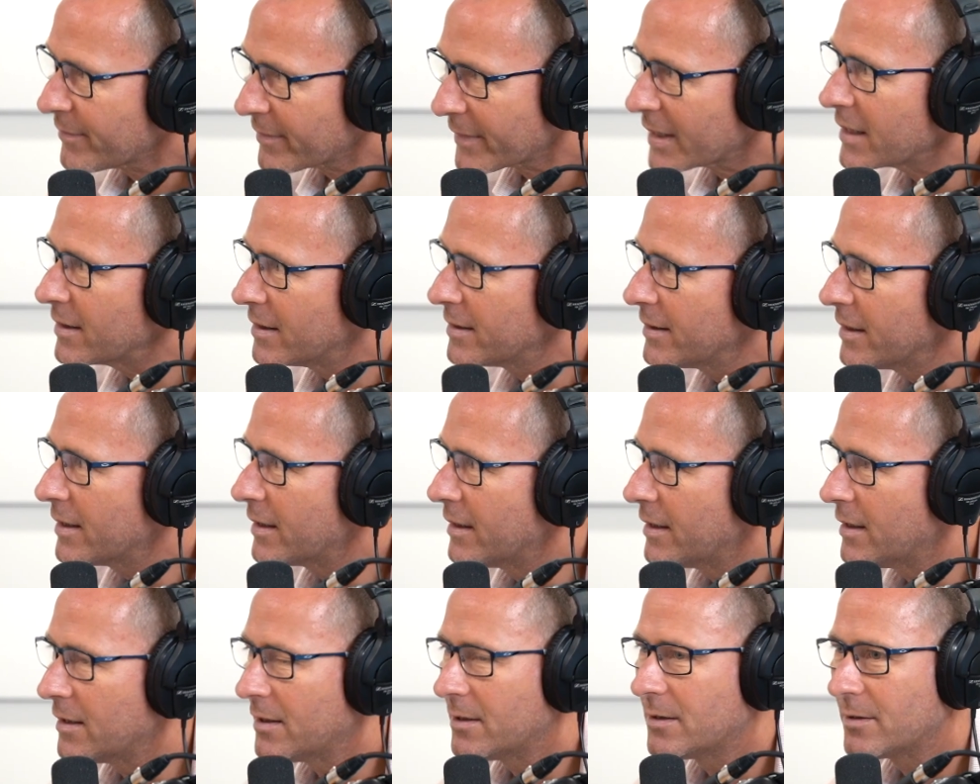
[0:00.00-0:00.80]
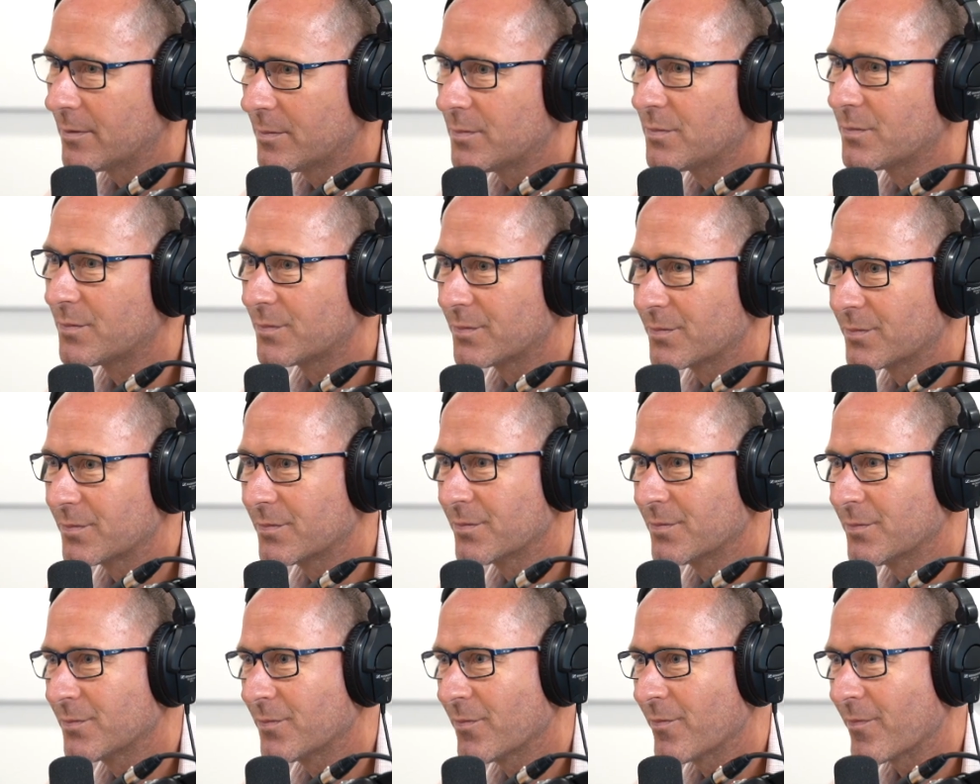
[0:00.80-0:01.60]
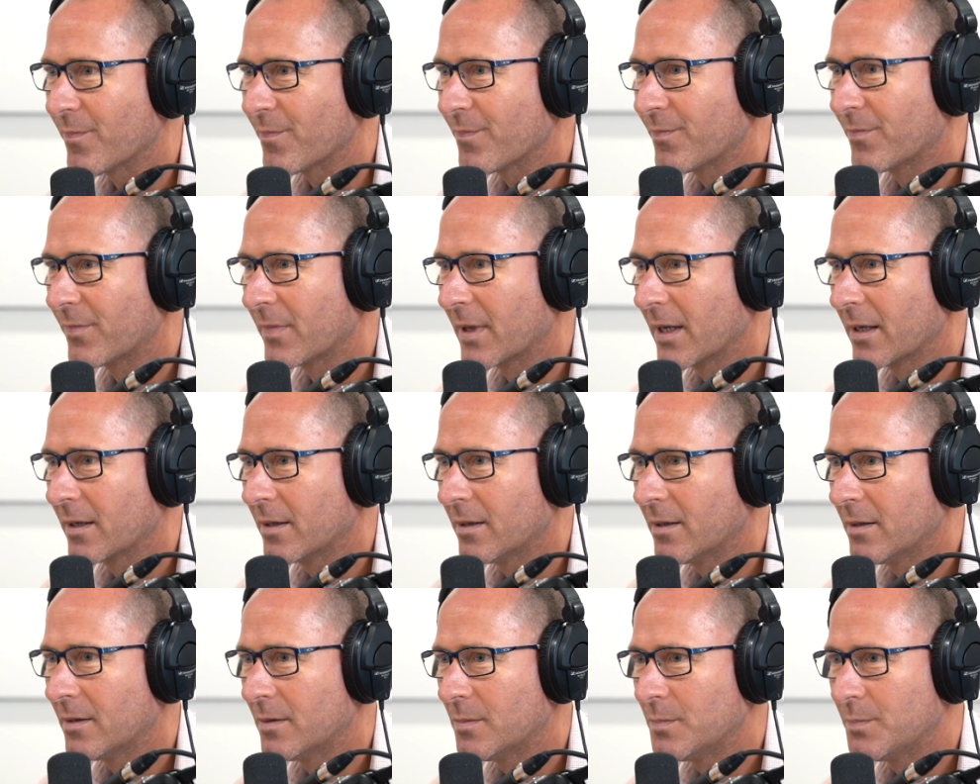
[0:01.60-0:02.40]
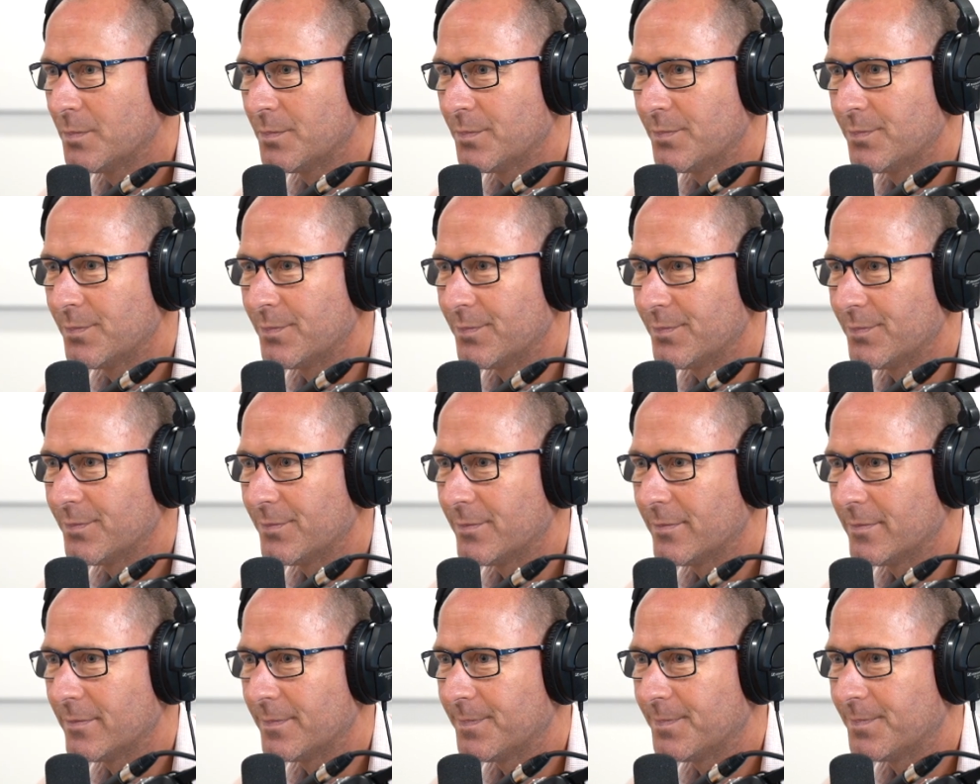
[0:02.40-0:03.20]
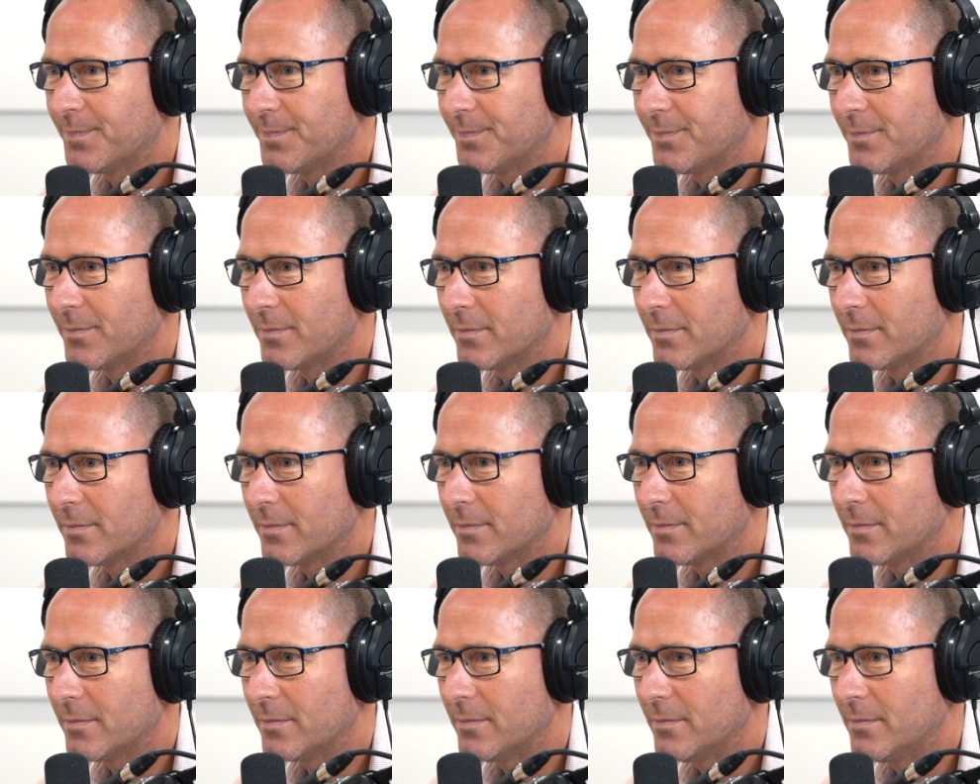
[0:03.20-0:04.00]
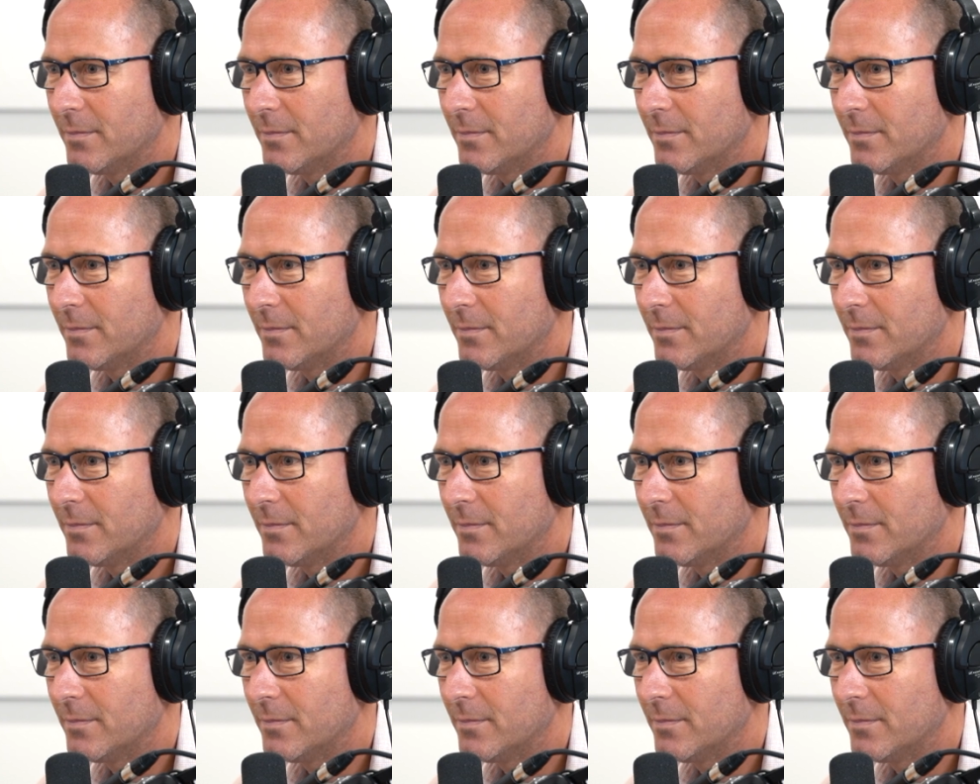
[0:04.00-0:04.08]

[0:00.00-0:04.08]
And the yeah. gut feel thing, like it's funny, you know, like you can look at demographic data and